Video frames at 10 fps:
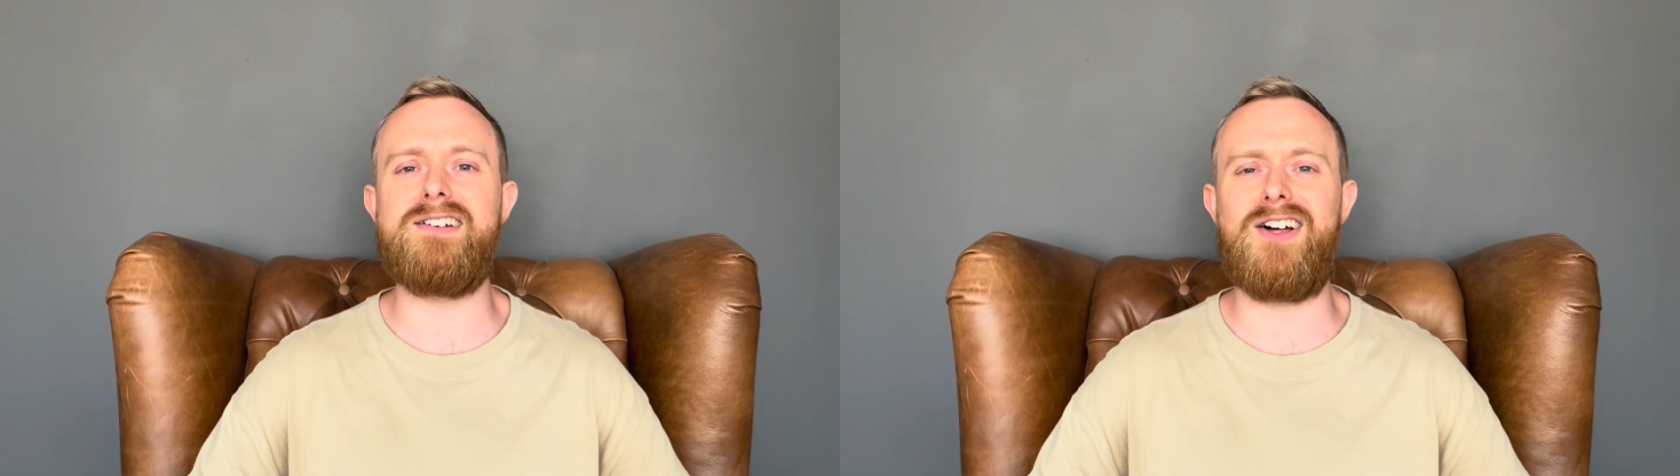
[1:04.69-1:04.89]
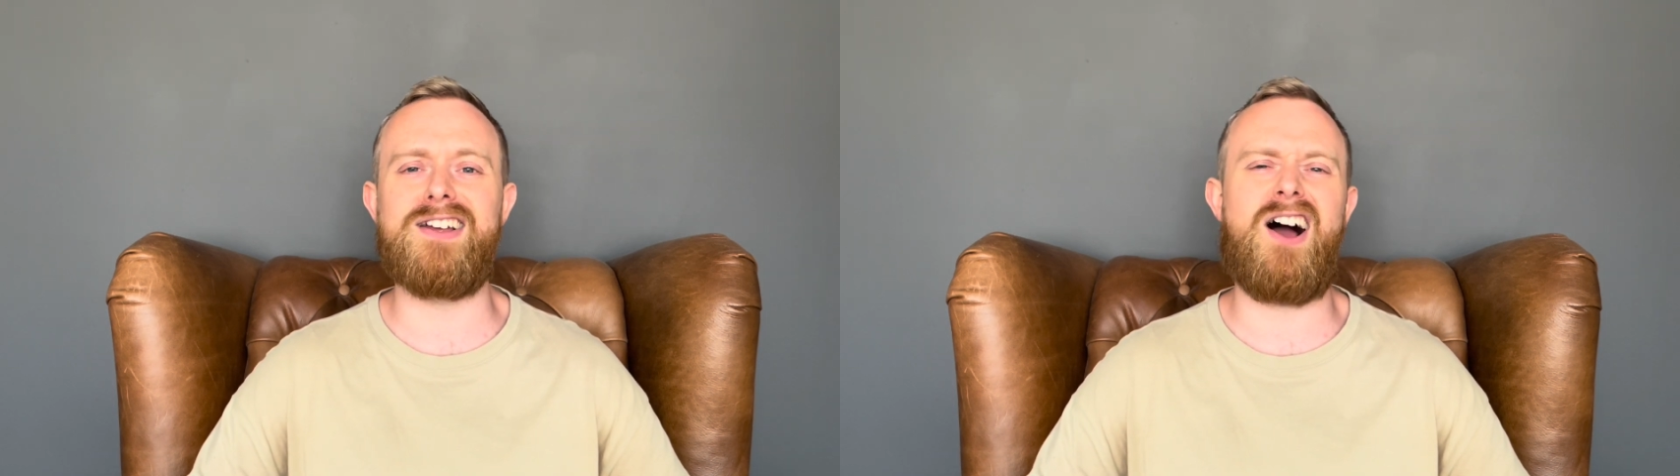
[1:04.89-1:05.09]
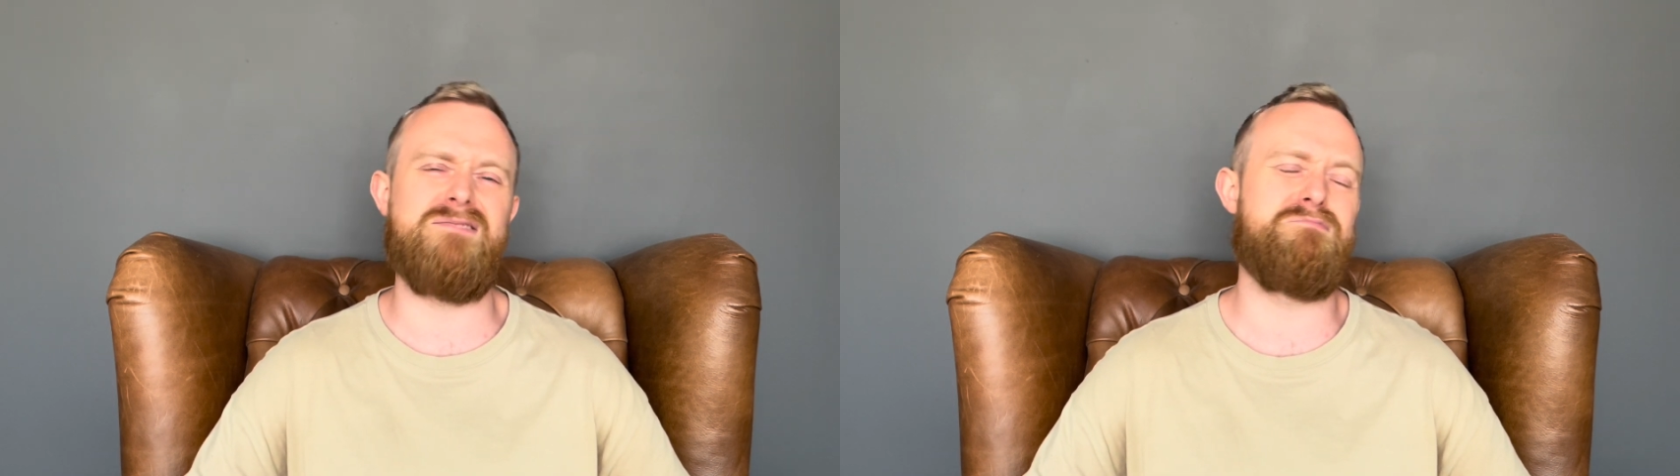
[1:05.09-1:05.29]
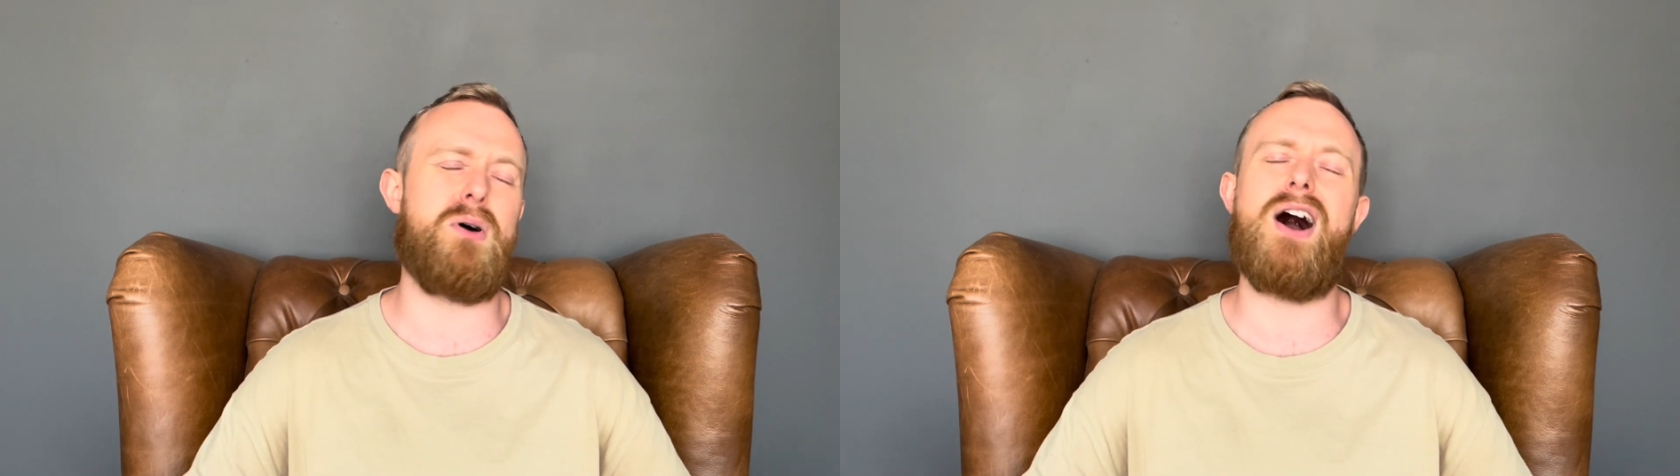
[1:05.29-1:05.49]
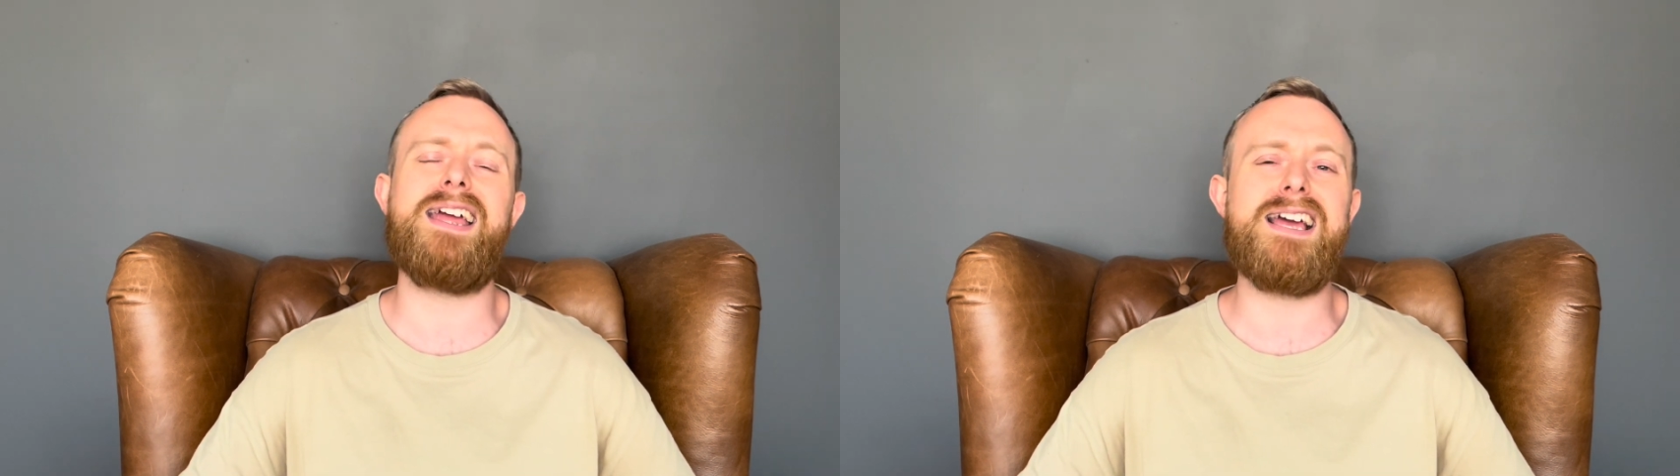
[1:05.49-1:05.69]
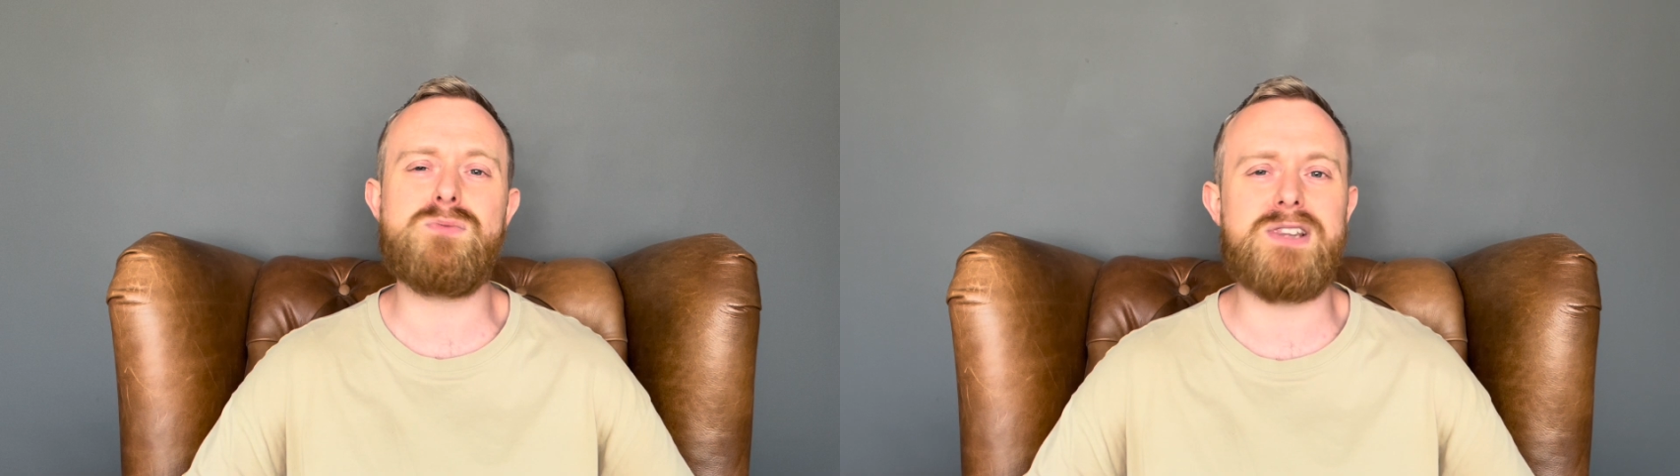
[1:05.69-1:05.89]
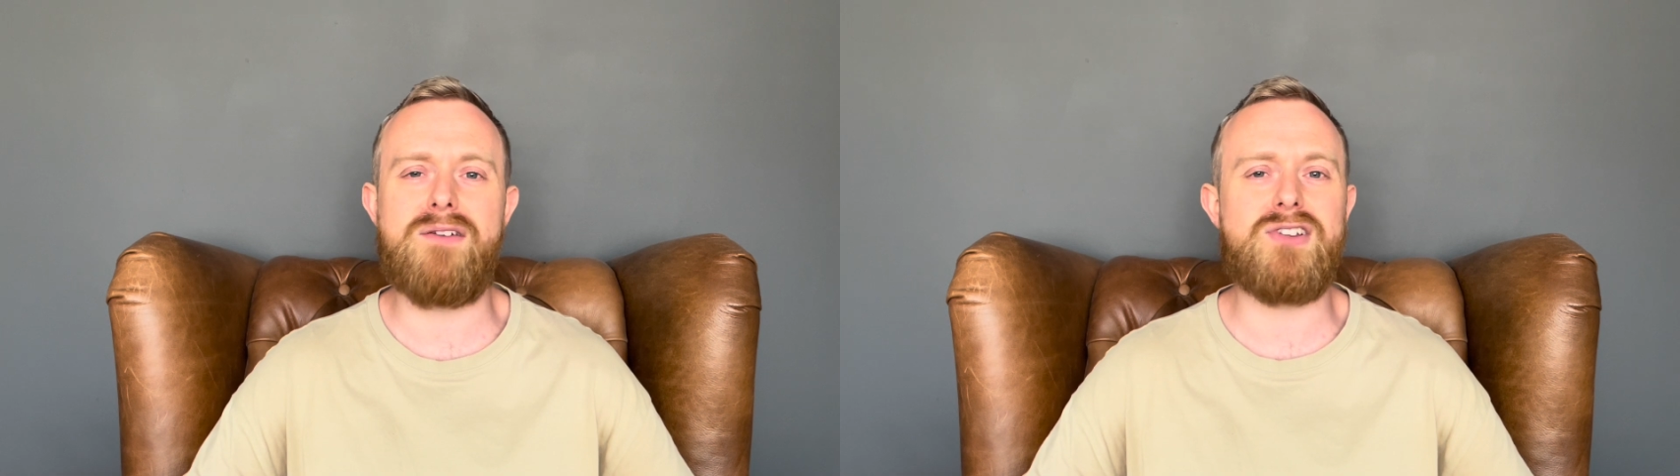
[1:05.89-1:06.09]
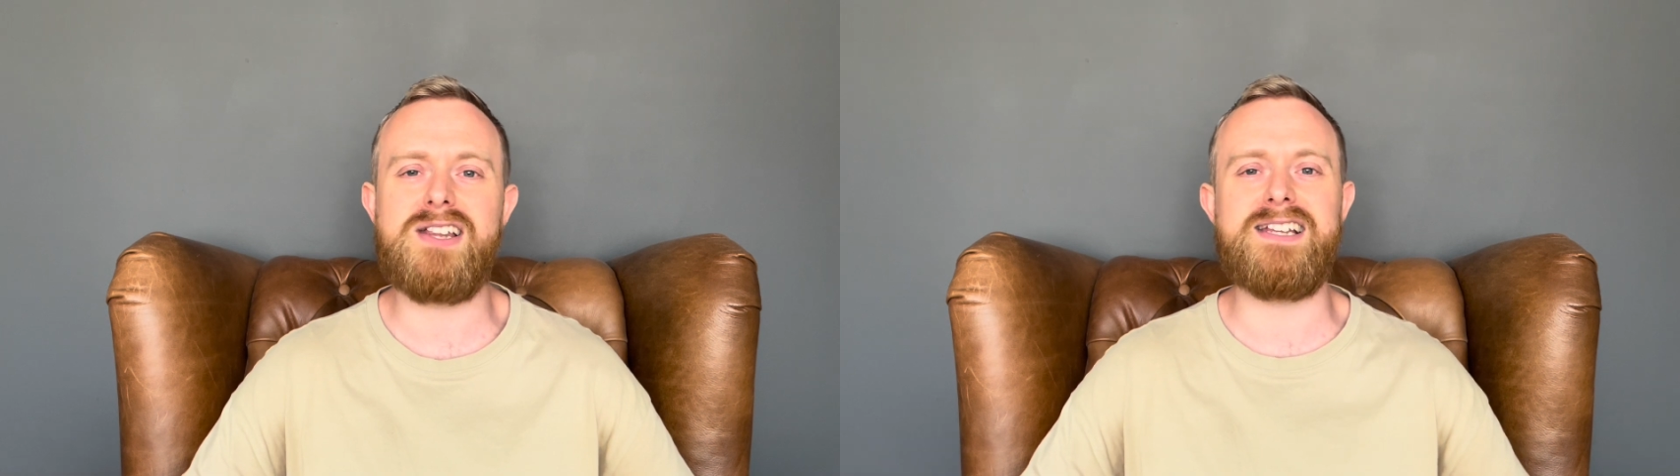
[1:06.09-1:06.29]
Like, but I guess with
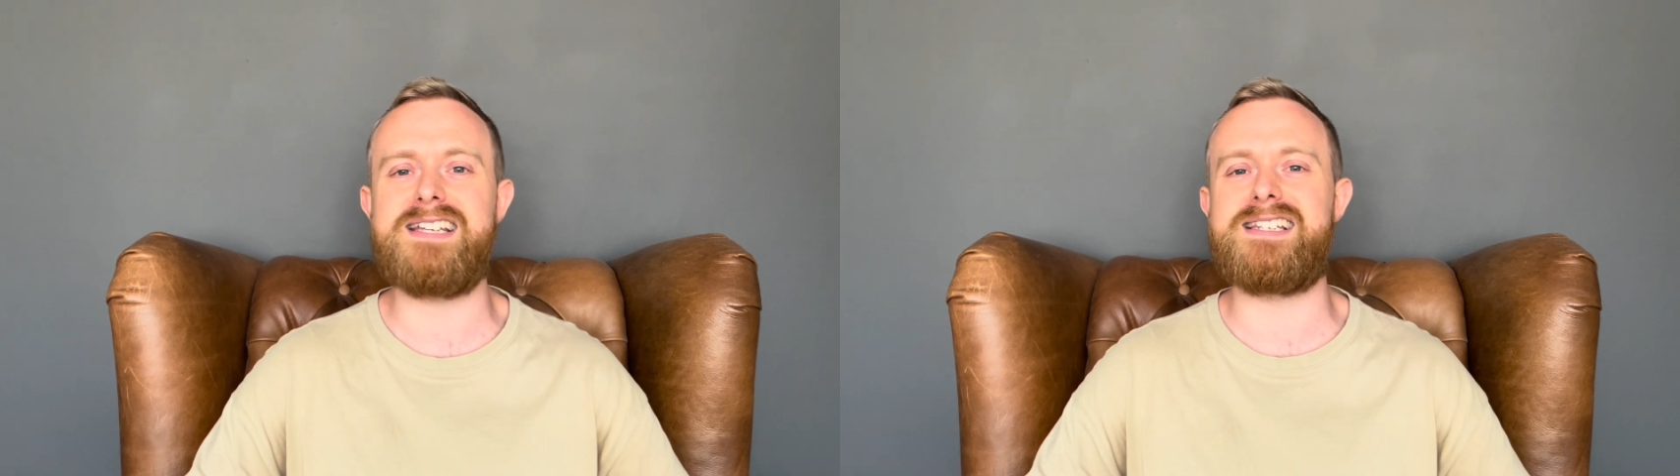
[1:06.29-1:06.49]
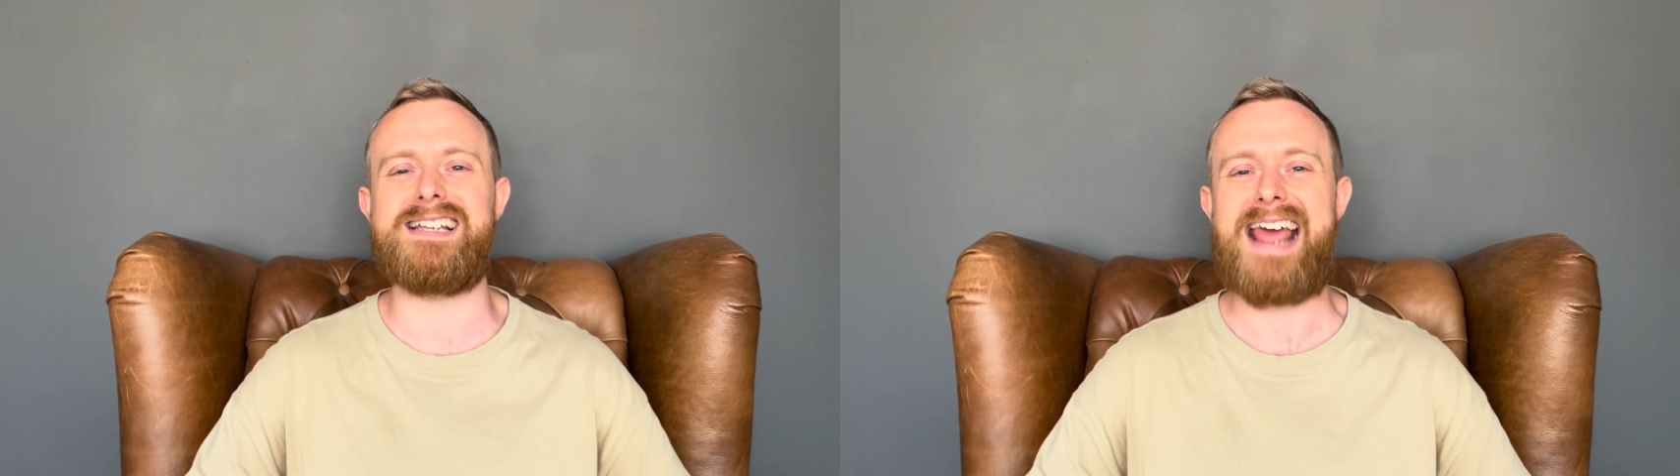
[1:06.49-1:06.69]
everything these days,